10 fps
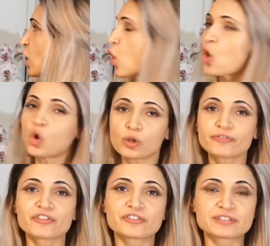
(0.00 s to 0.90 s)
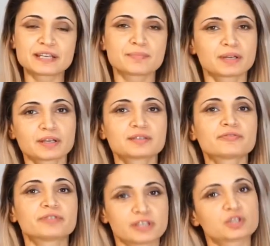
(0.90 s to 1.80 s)
Whole 15 minutes
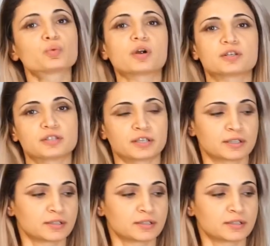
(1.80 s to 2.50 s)
of dishwashing.